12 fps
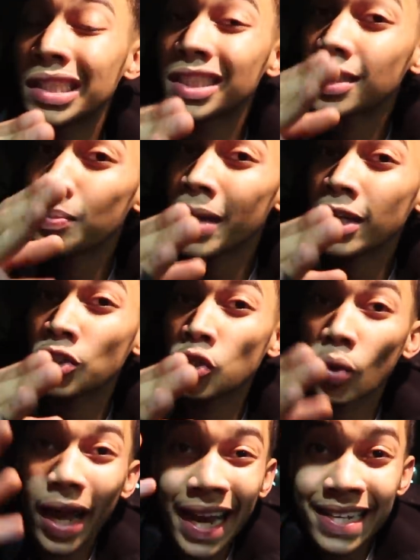So make
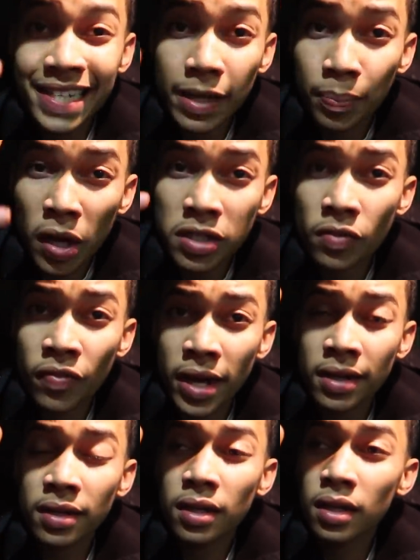sure, 18 plus event.